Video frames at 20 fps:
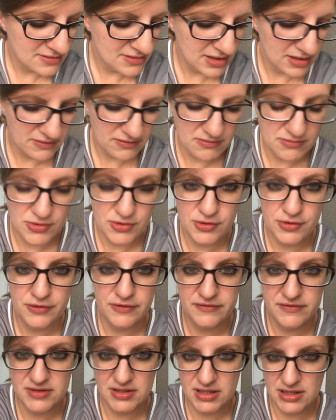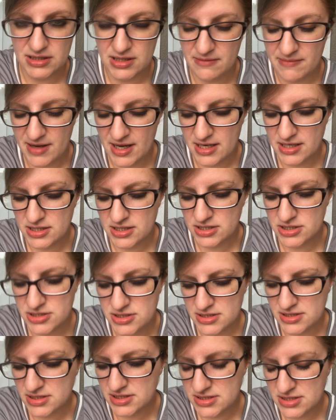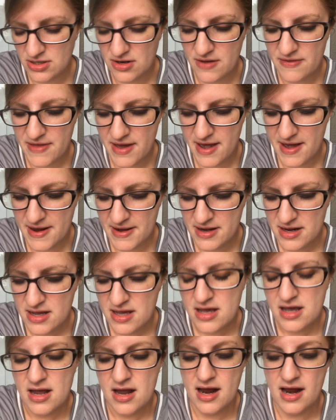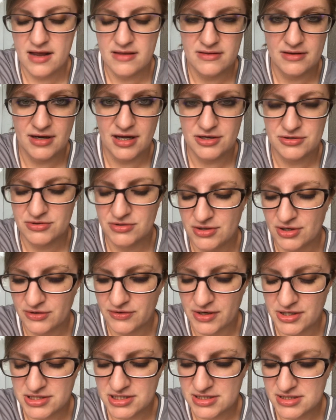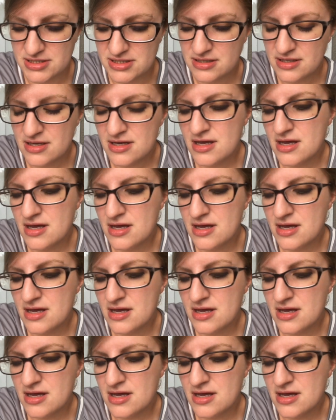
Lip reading: like, removed, like the bandages and all that, and the crutches.